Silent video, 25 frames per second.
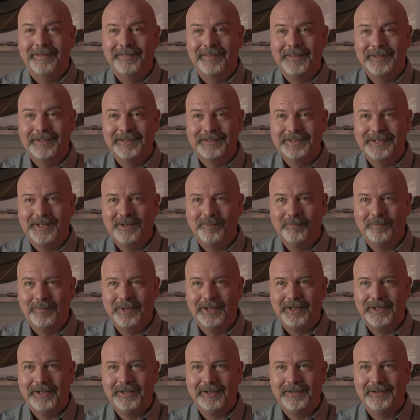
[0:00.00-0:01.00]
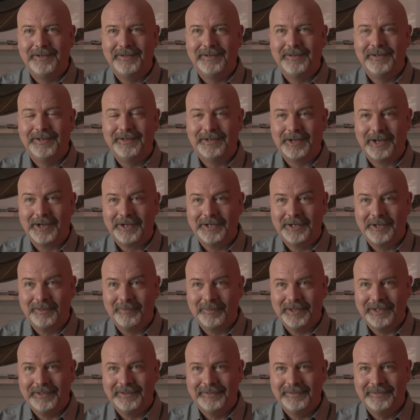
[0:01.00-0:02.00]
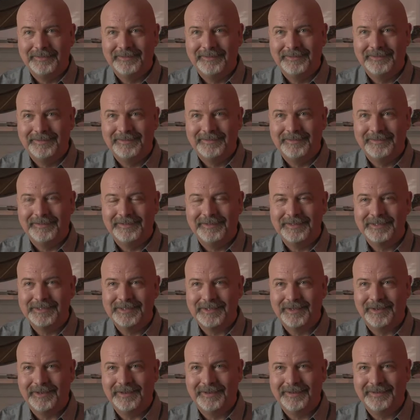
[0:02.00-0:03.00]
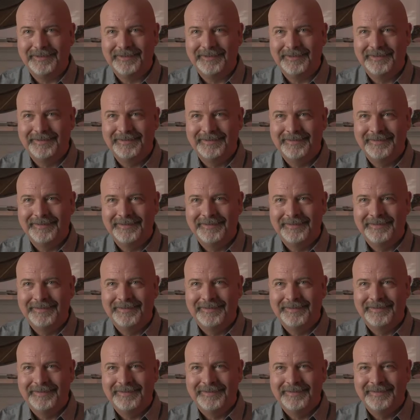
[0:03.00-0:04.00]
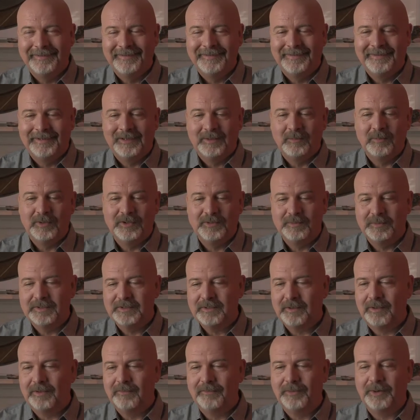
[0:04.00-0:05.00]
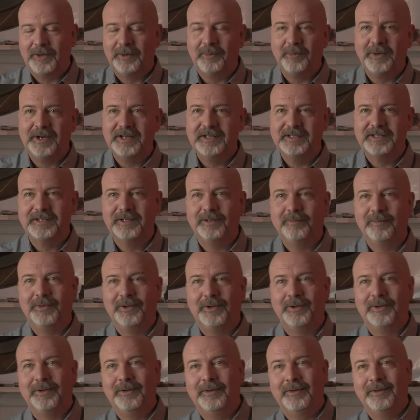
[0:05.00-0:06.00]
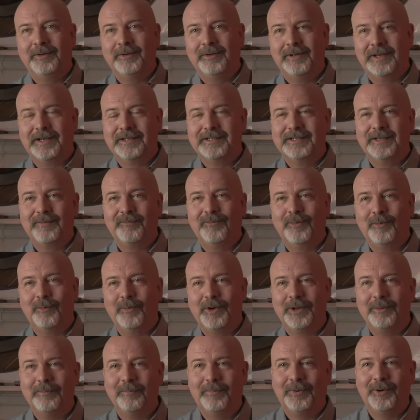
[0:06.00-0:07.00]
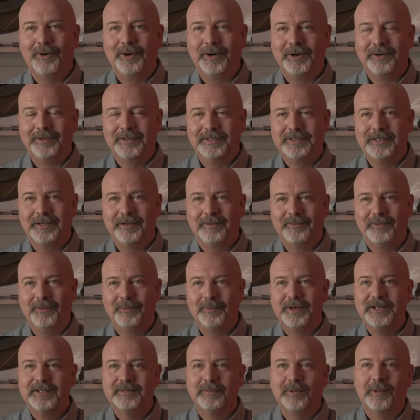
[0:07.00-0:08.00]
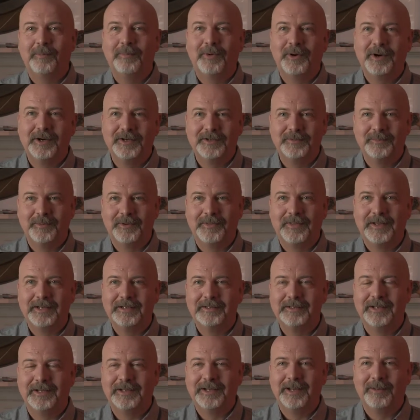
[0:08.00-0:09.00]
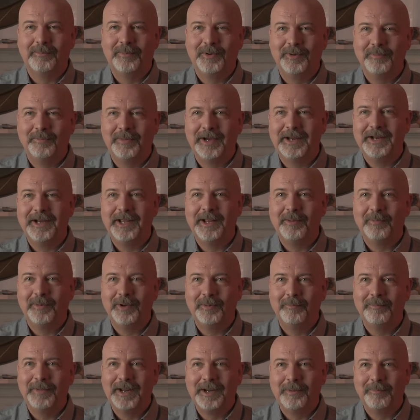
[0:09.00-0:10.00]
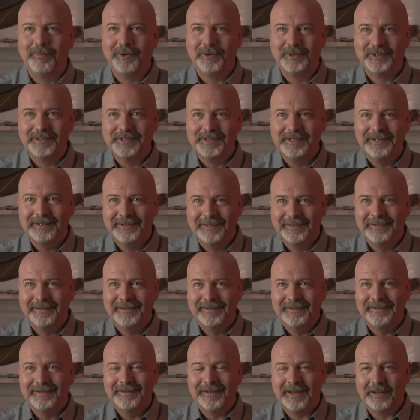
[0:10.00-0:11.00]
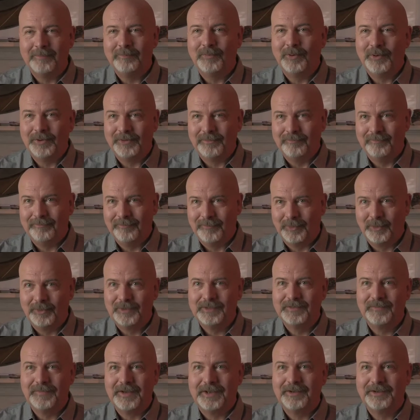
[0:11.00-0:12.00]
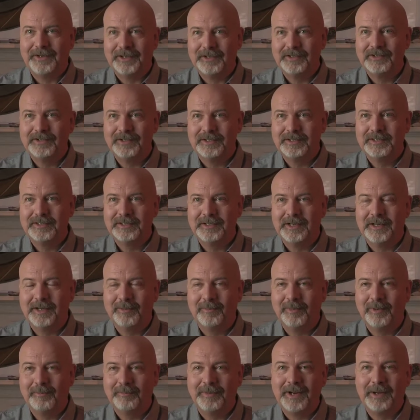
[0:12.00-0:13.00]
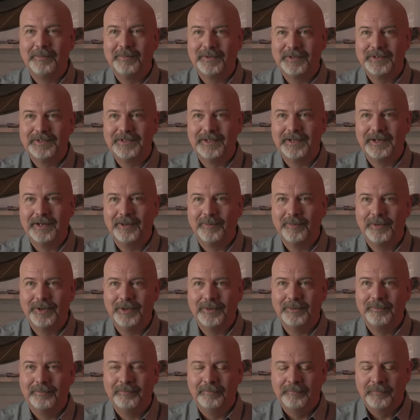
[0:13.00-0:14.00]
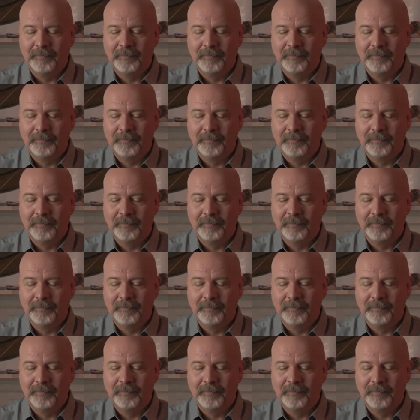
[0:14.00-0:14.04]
they sent me a document to sign, which was all very reasonable, except for one part. So the reasonable parts were things like I'd put my name on papers. I'd put Hertz Foundation's name on papers that I wrote.